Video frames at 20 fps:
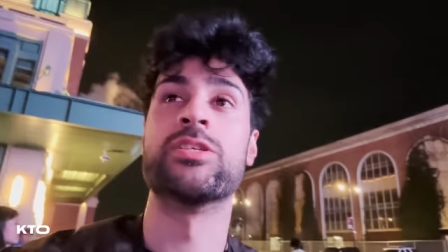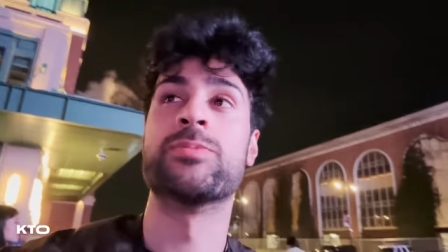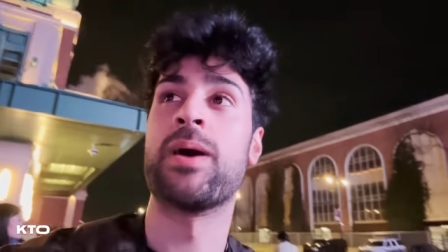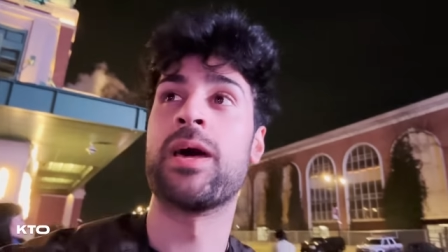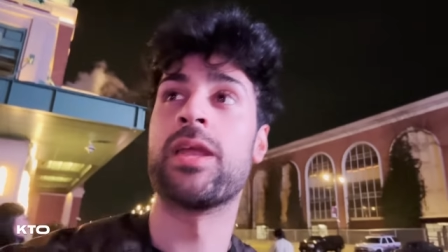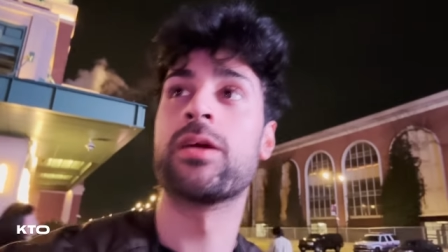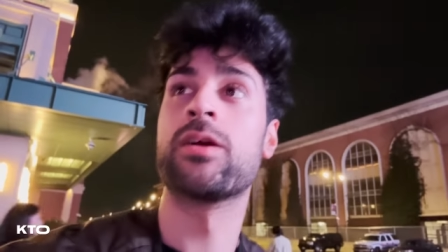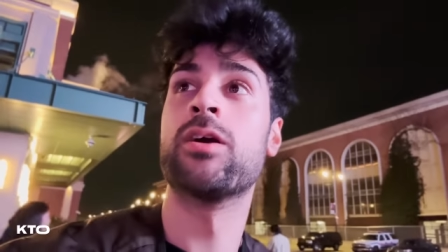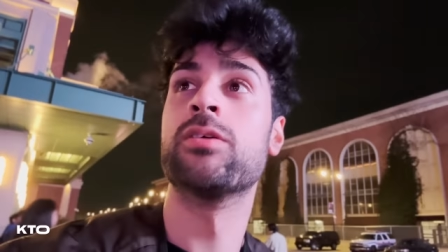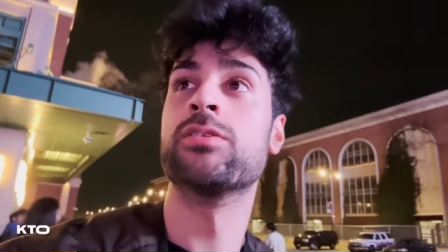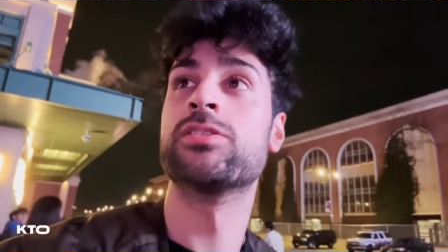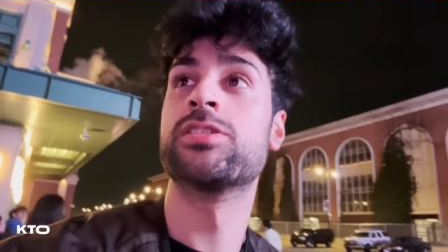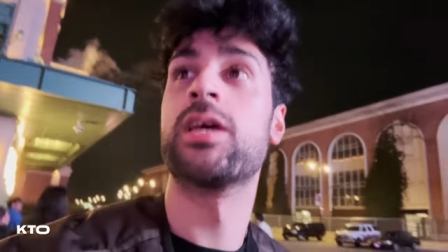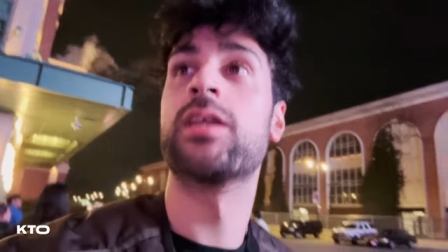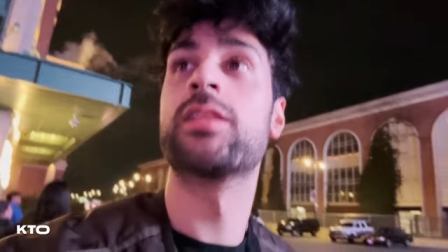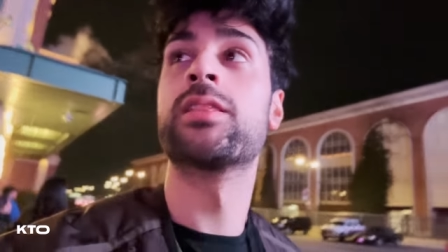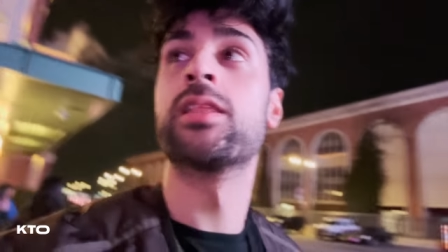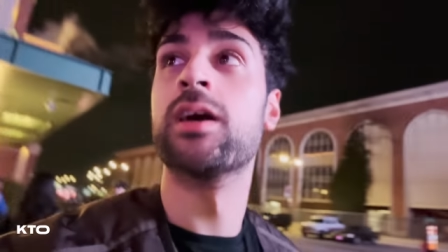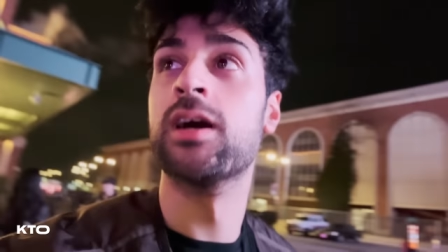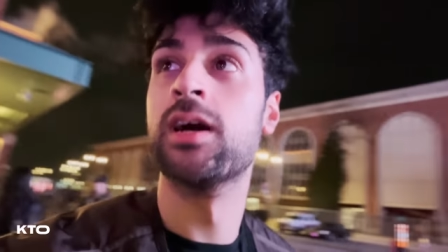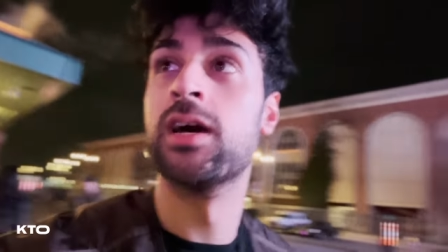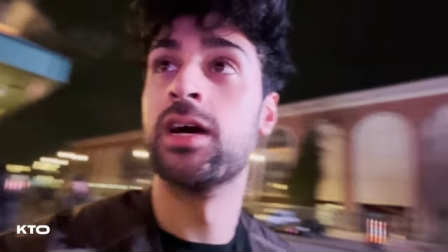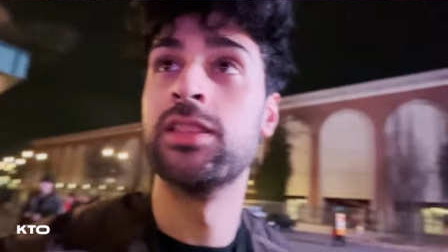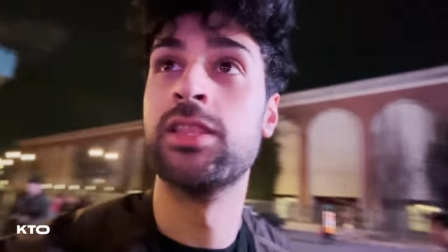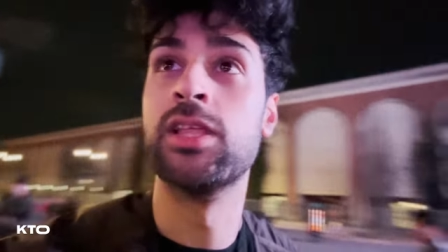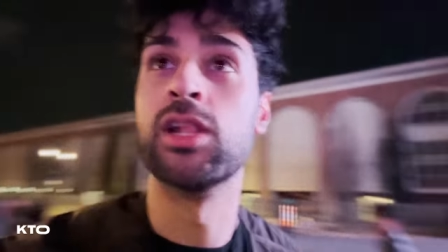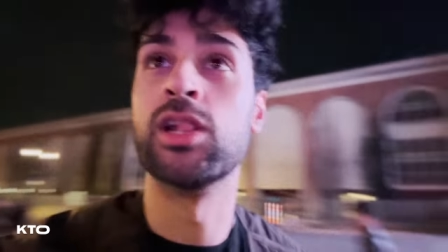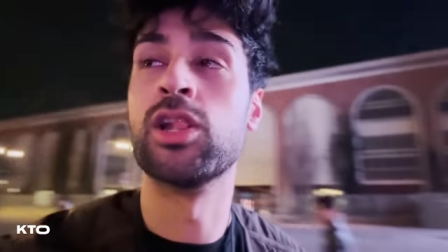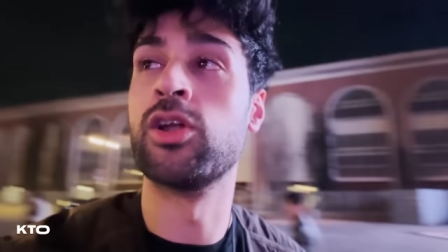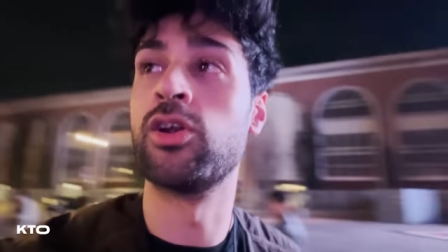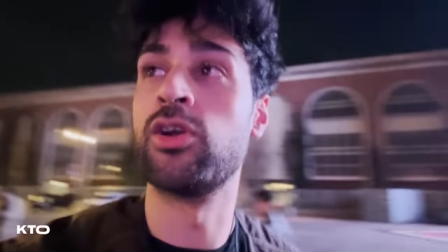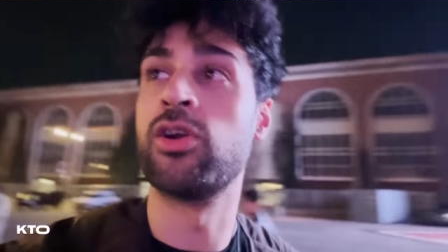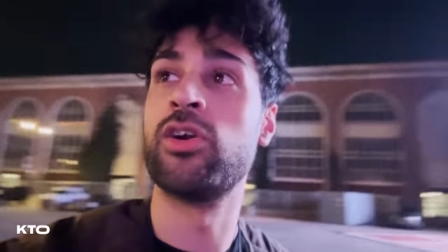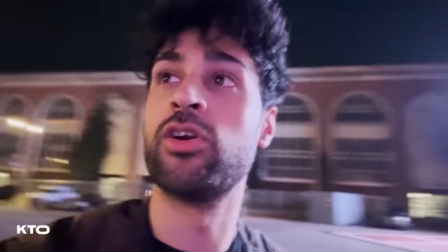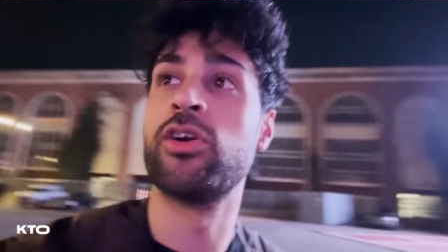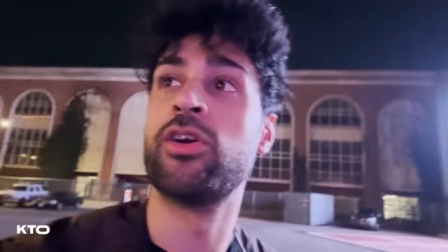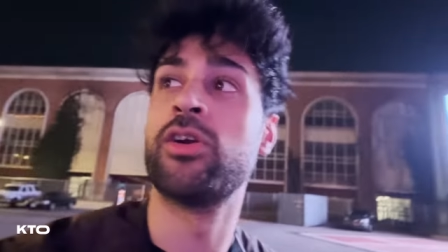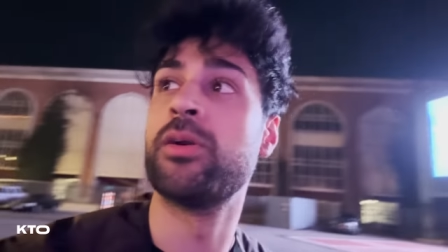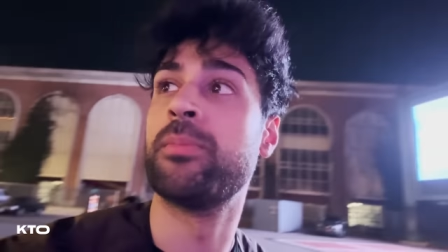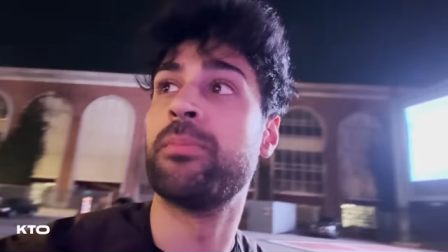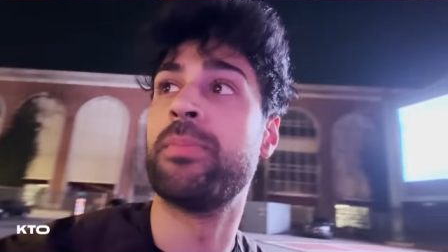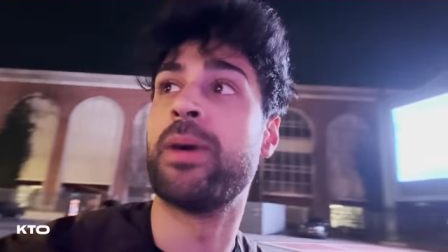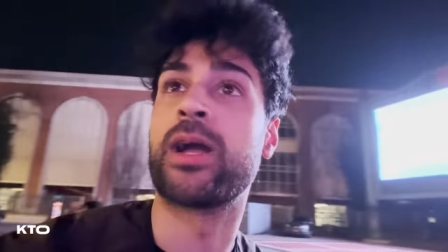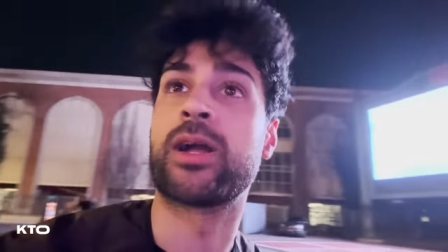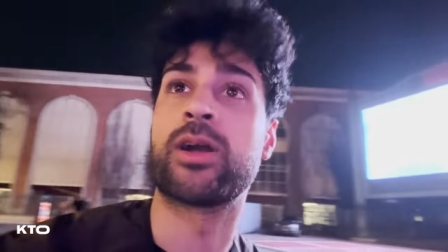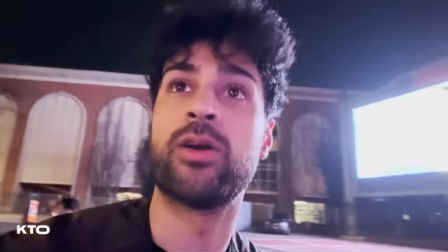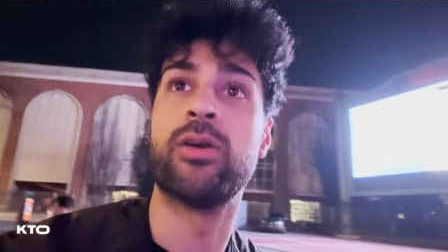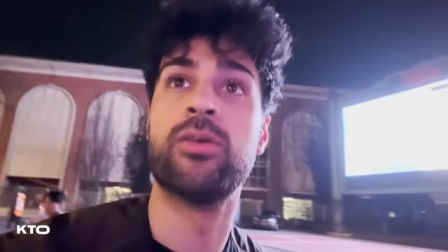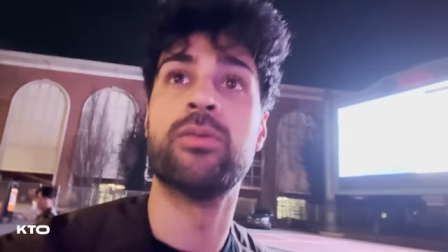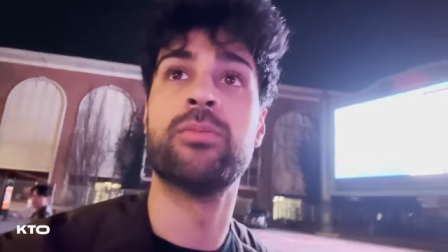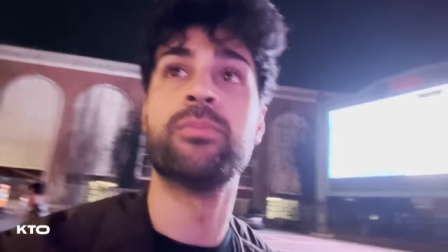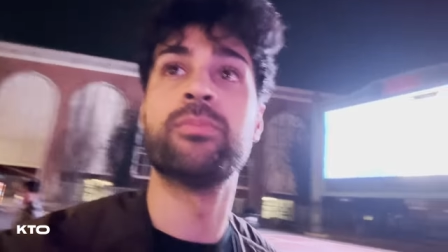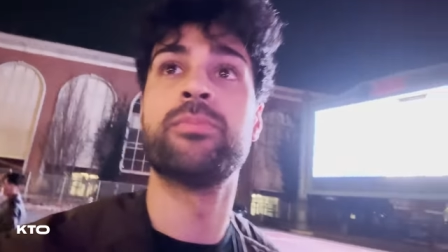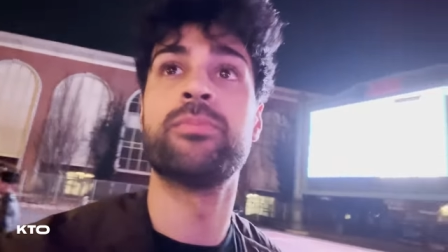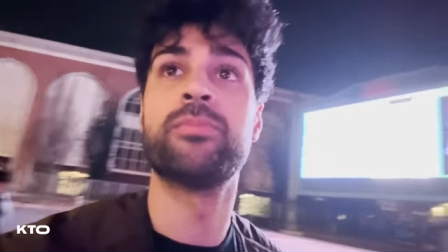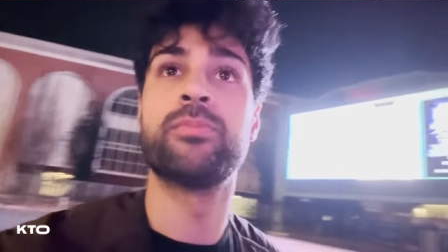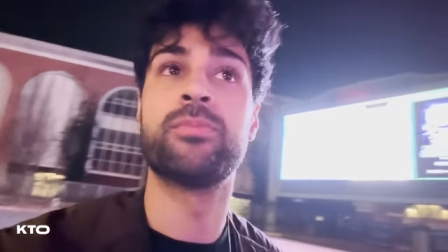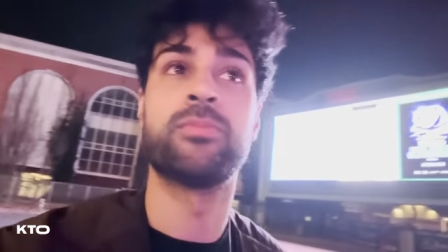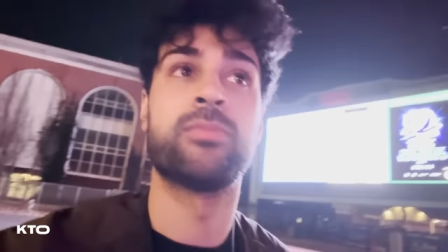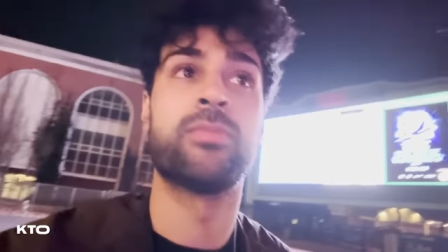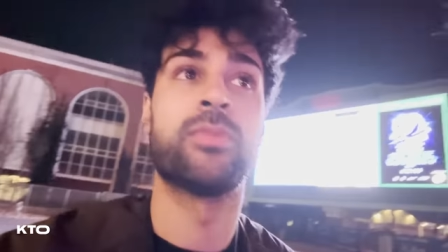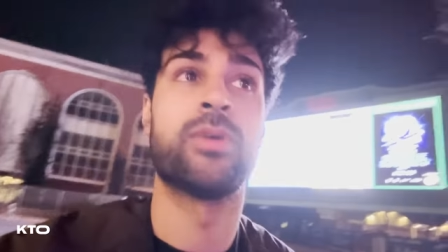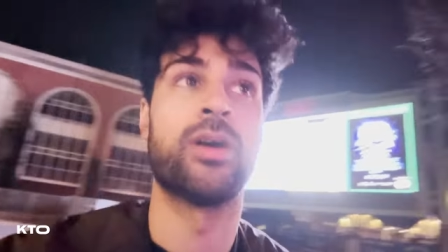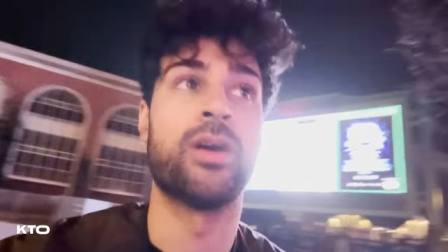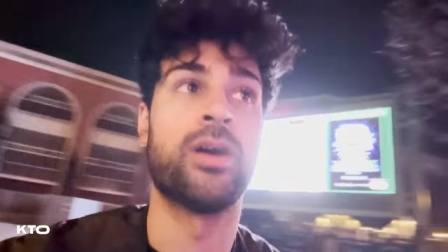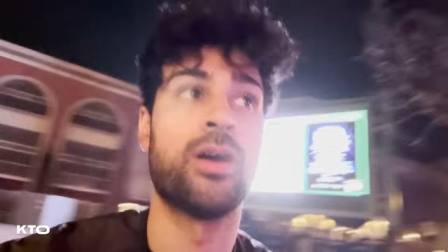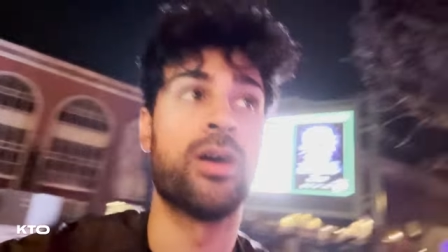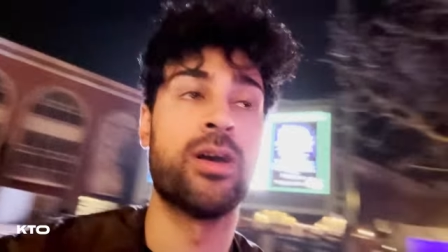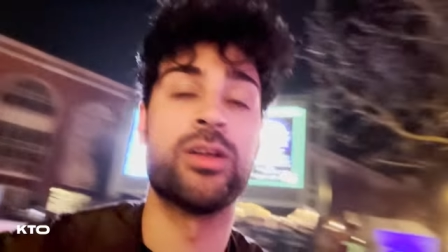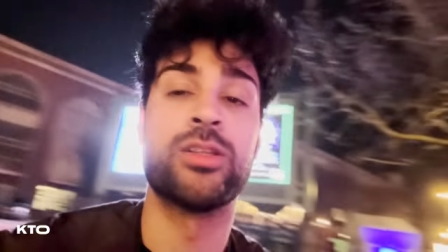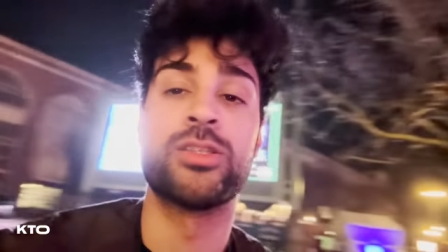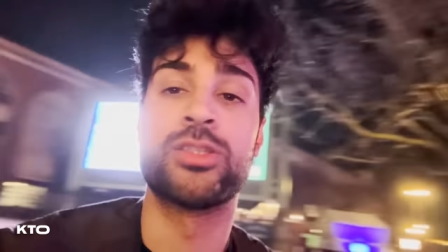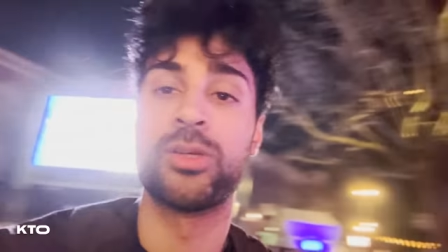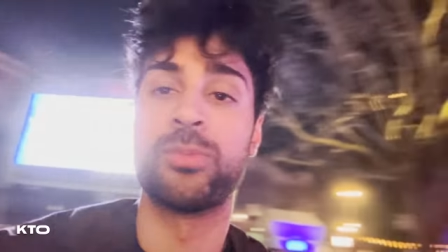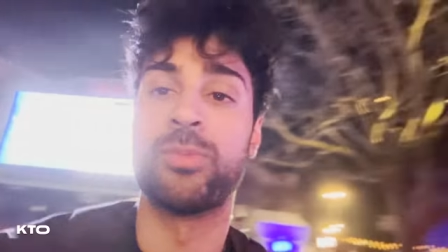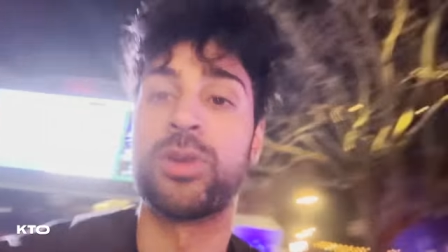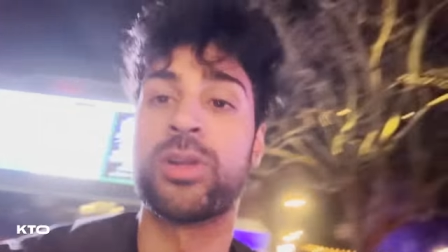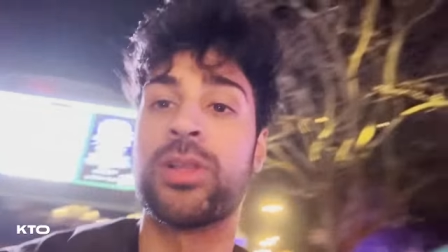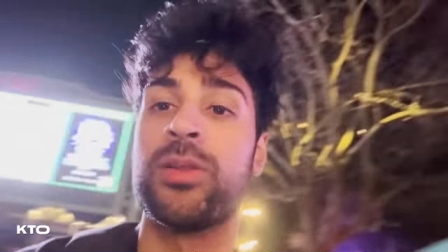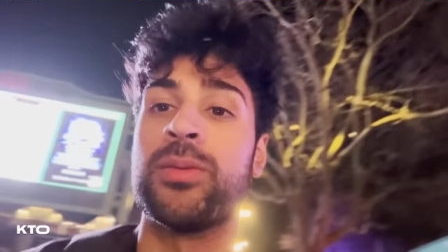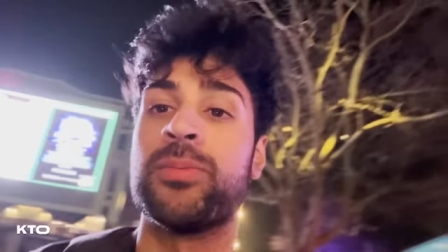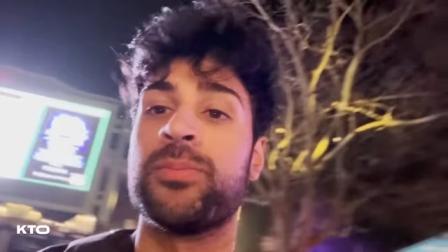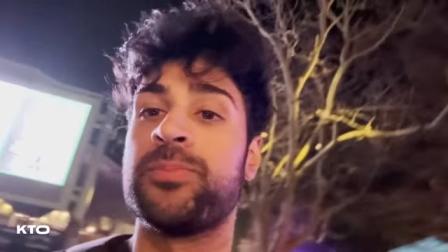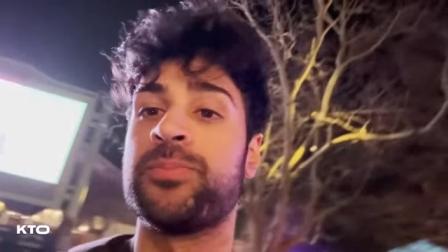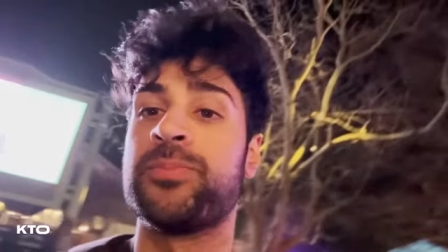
about to go take the the lure back home uh, to Brooklyn.